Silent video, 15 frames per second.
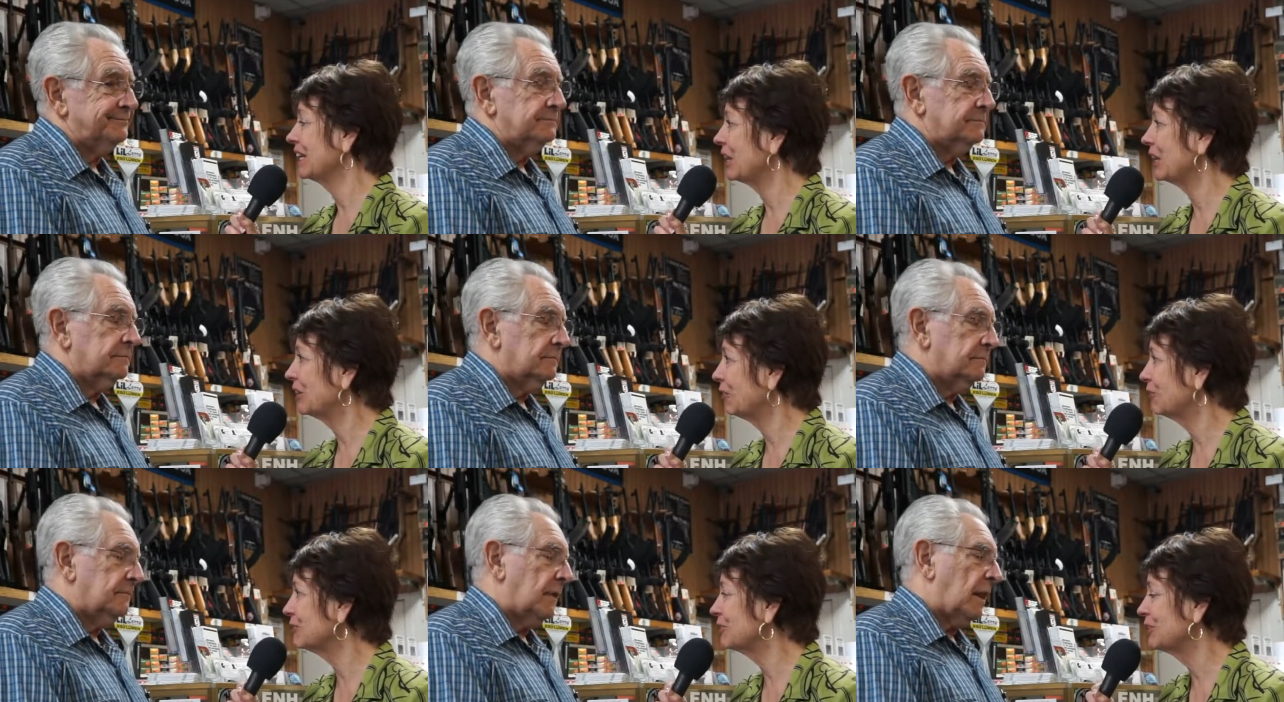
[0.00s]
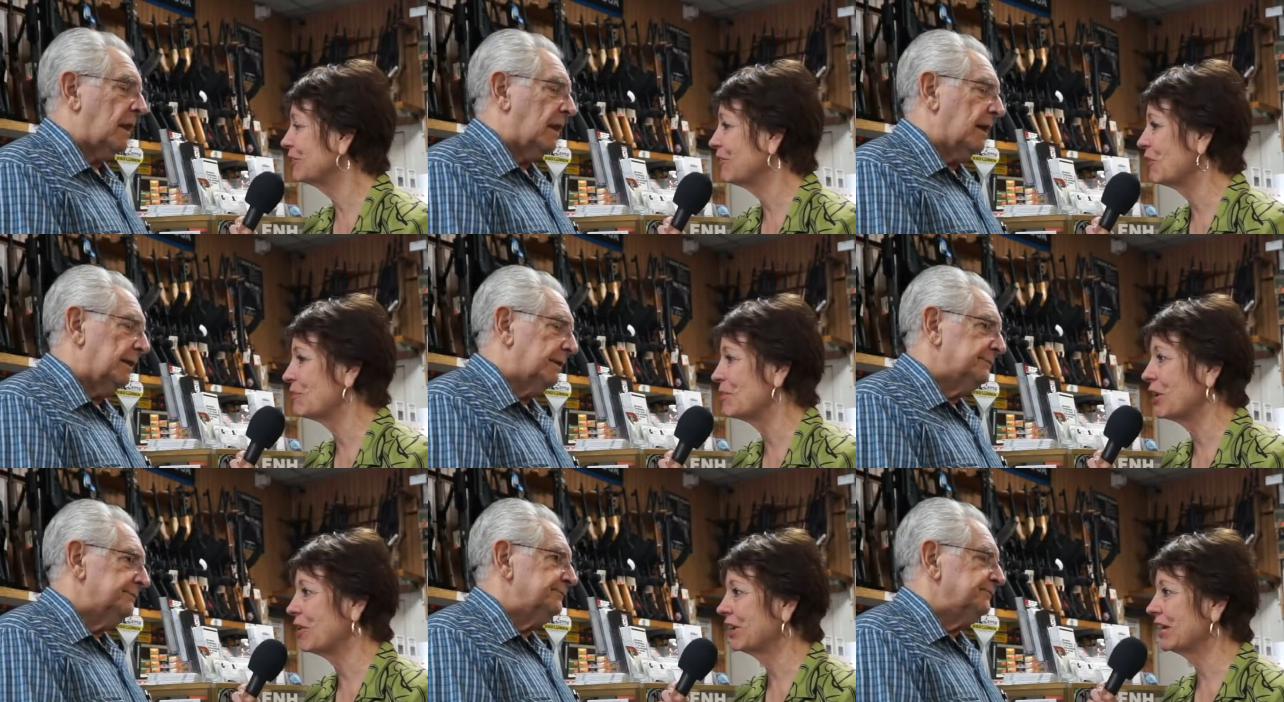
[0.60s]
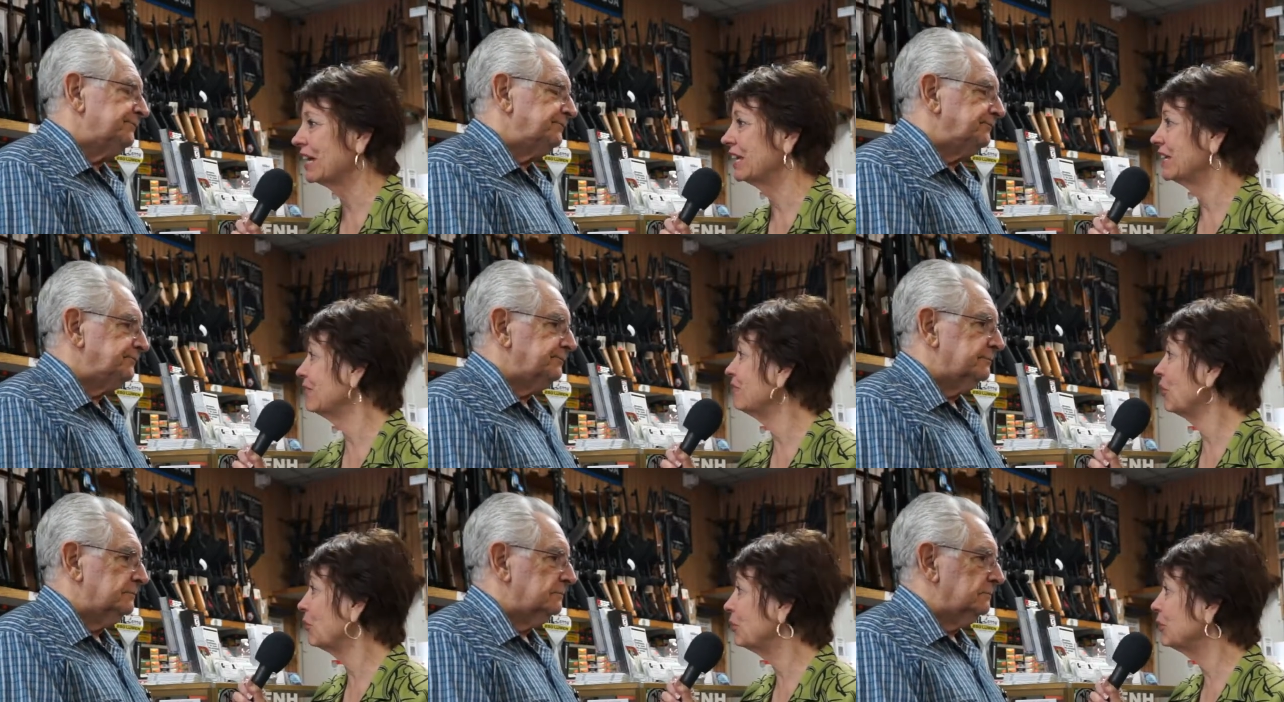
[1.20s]
Speaker 1: Gun Owners of America, and
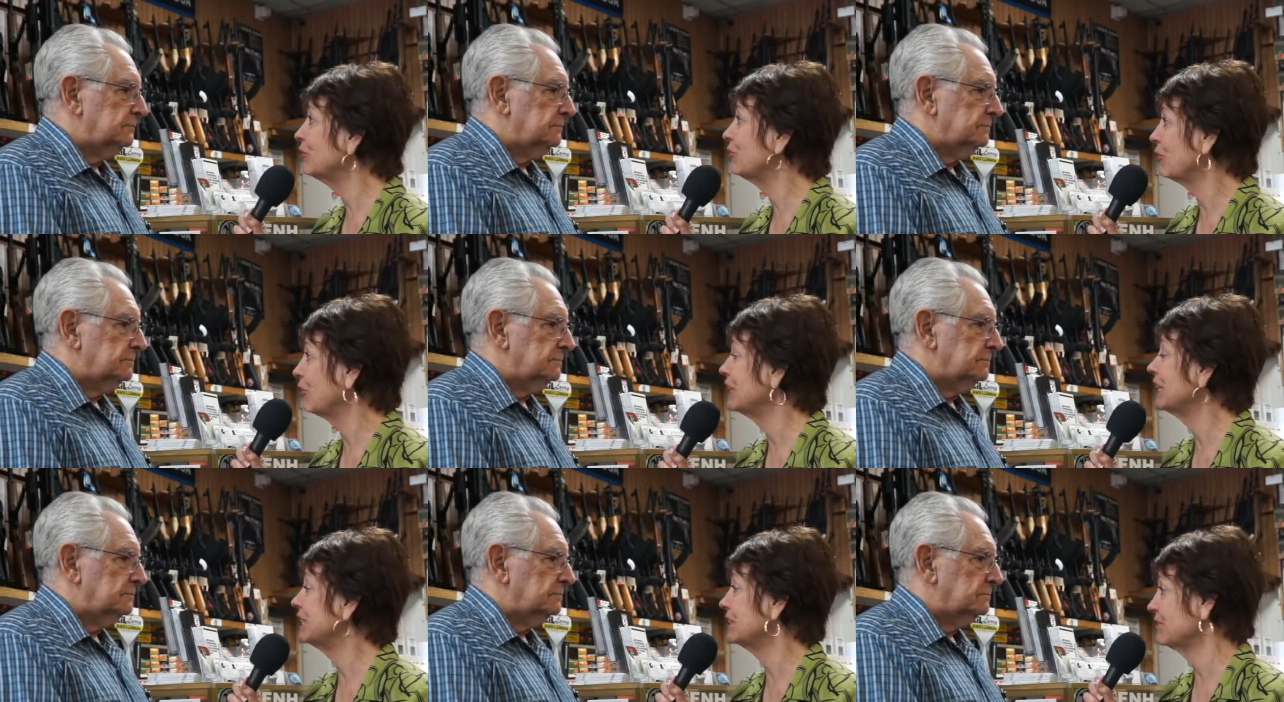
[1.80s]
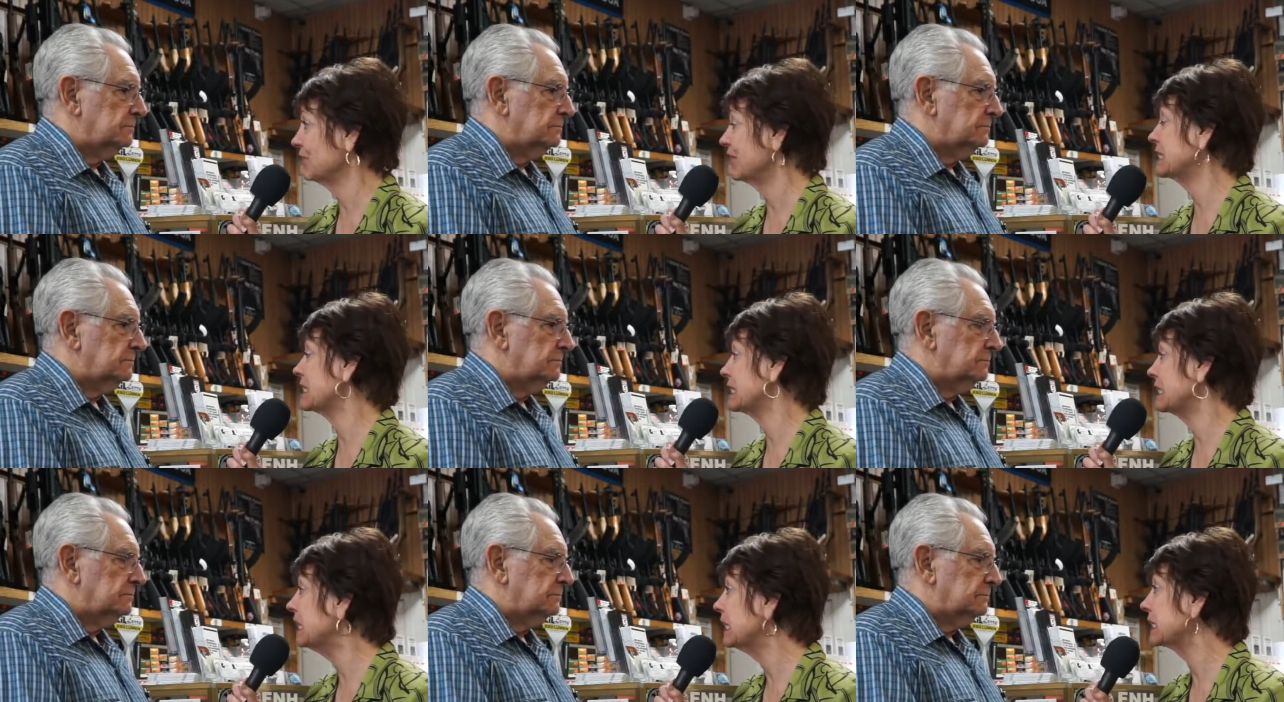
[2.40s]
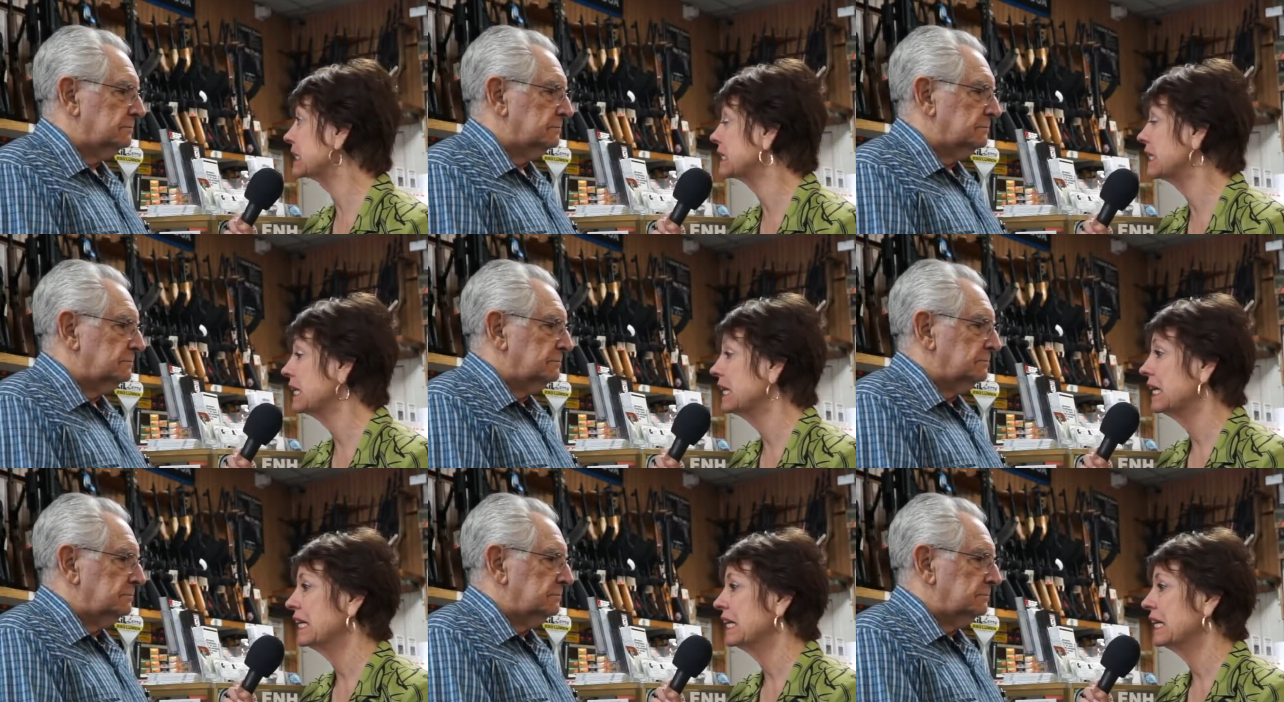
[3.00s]
he voted for this Fix NICS.